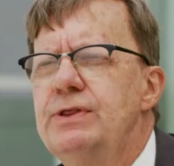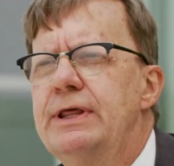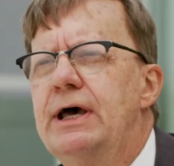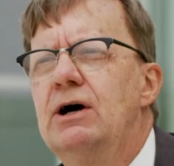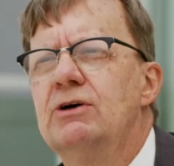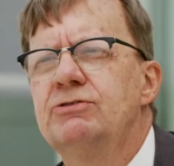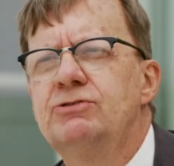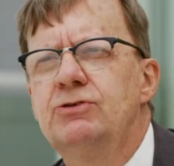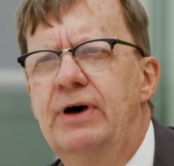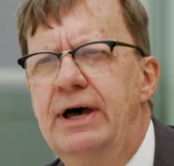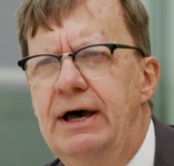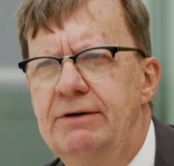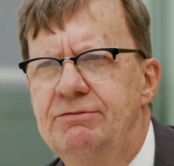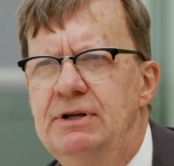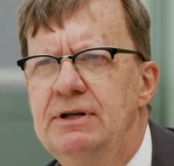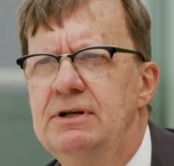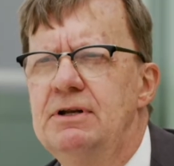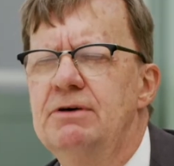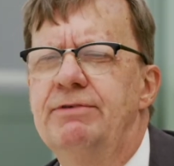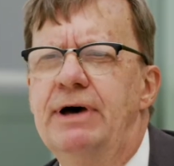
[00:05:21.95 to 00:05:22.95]
they also have
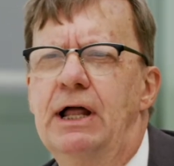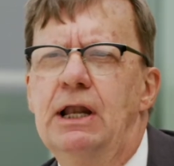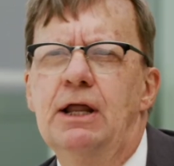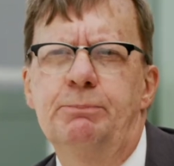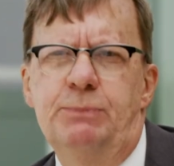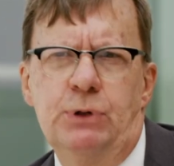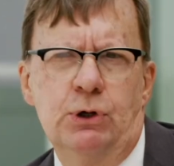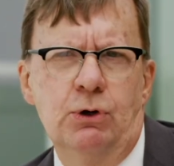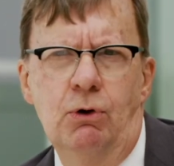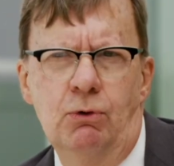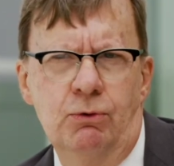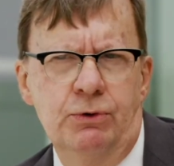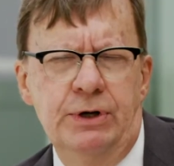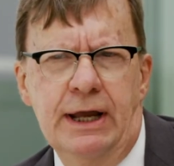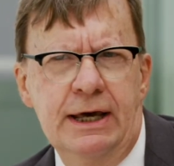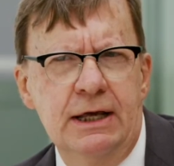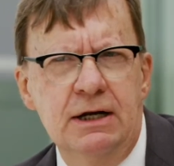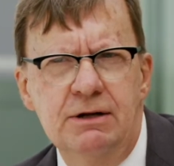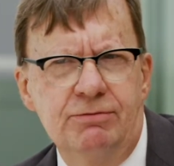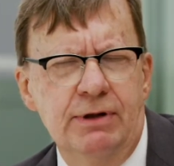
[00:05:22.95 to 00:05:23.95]
to develop their own
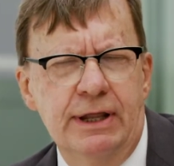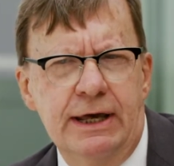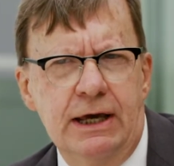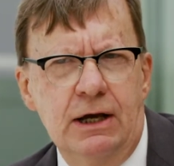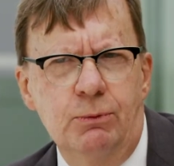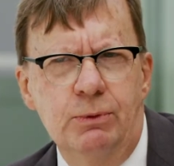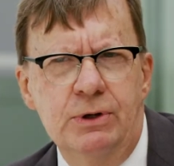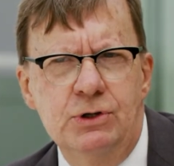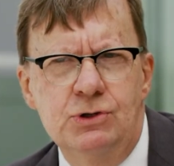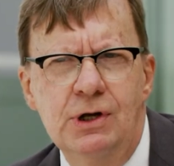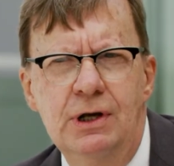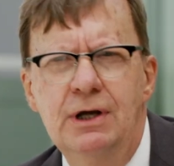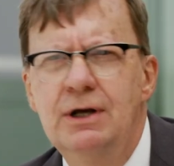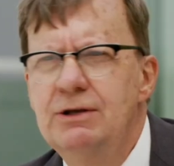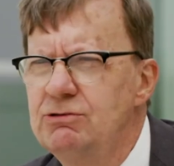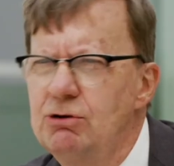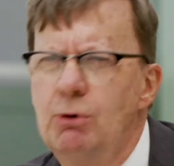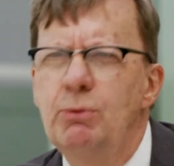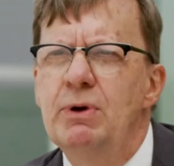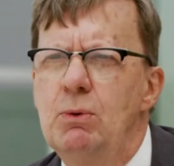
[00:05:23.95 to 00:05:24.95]
native language.
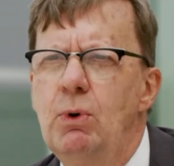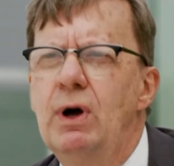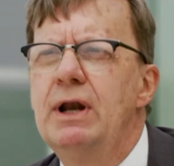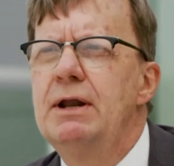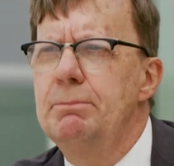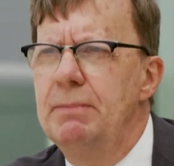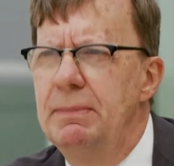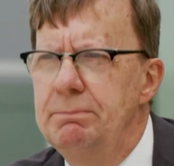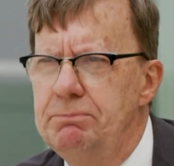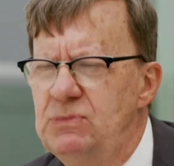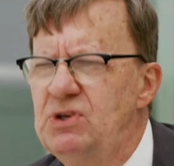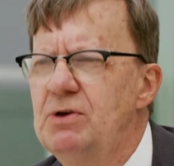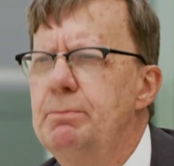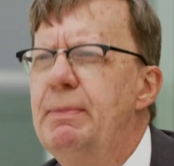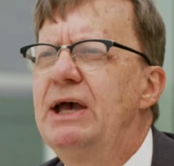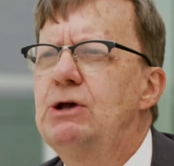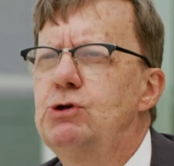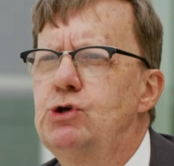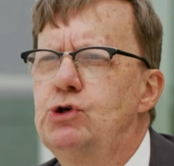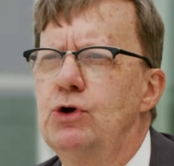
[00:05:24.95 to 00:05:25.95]
So we wanted to
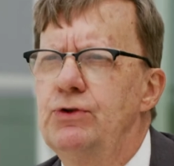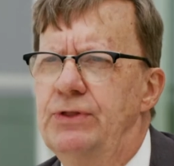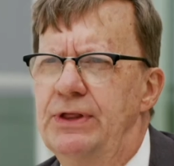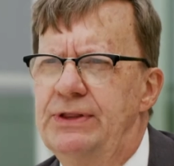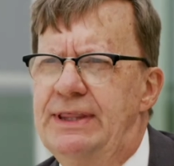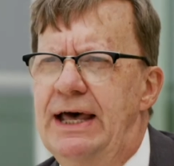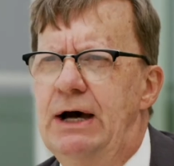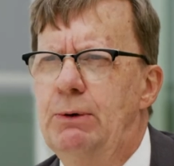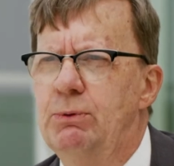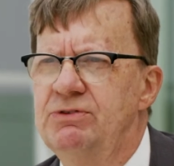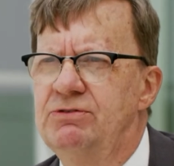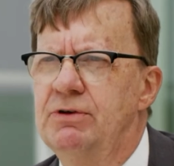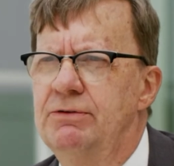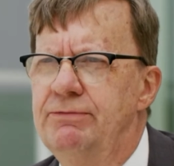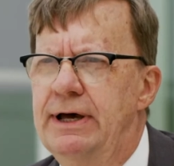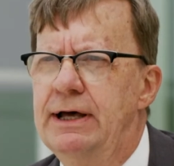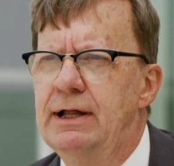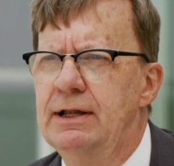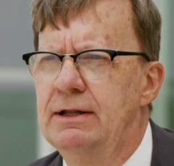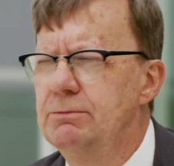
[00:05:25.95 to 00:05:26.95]
make sure that that was
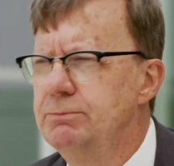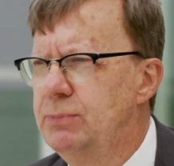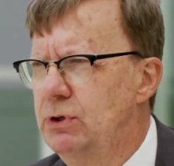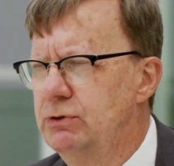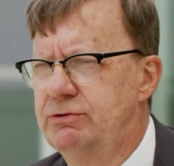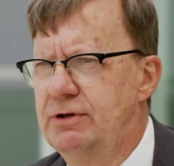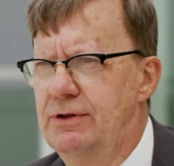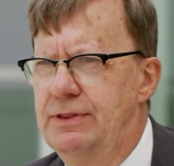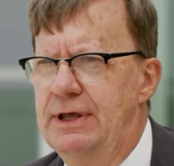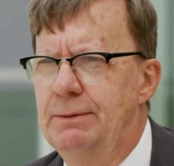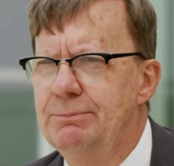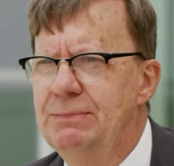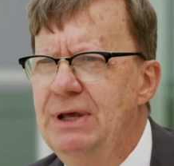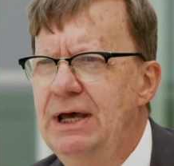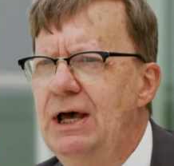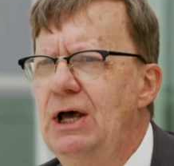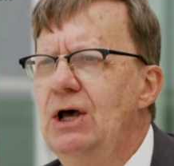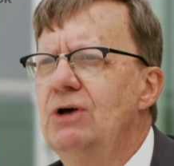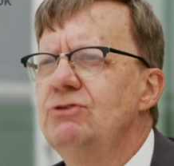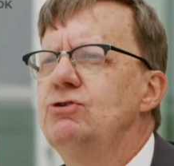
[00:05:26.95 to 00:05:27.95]
available to them.
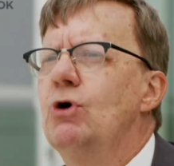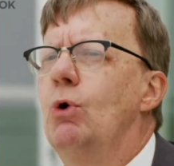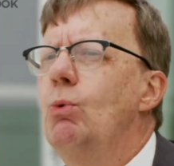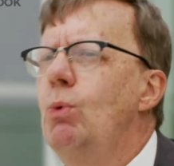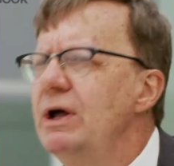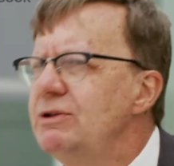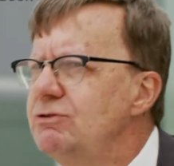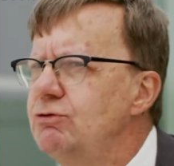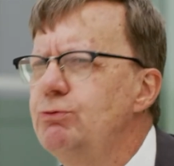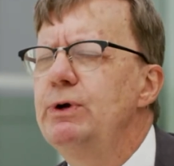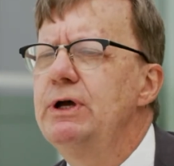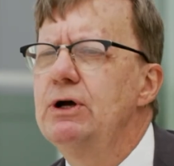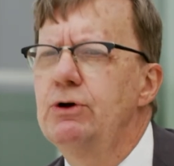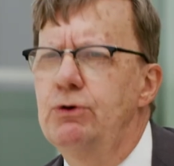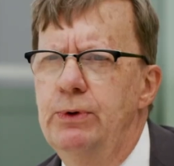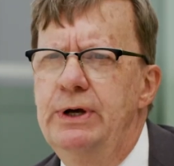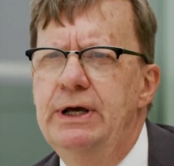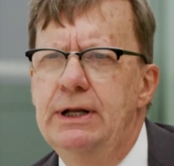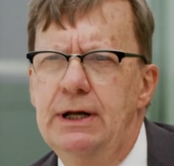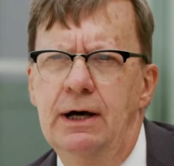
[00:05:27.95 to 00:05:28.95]
So once we
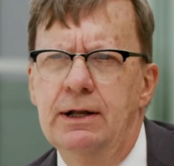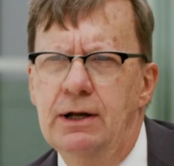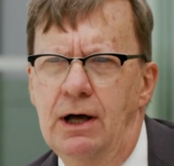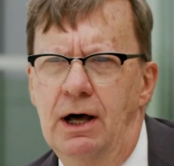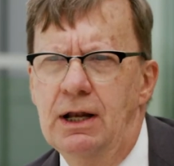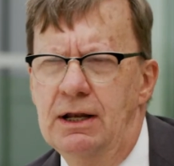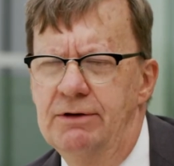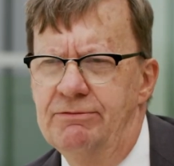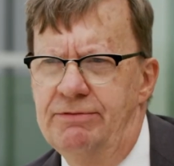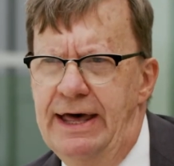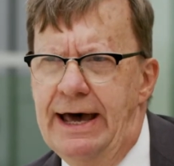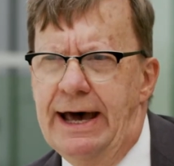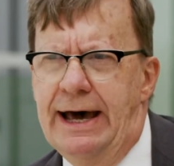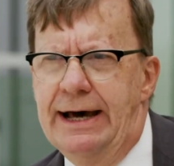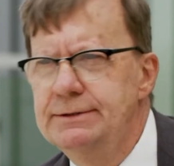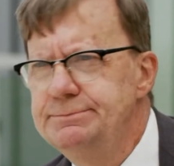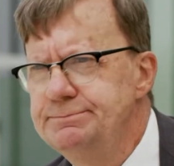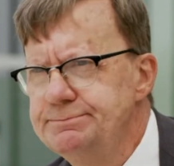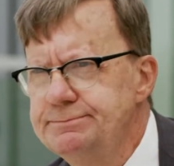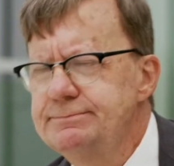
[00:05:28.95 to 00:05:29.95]
agreed on all of
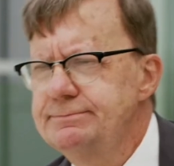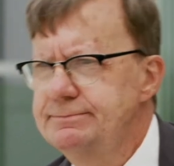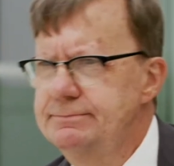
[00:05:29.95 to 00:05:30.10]
that,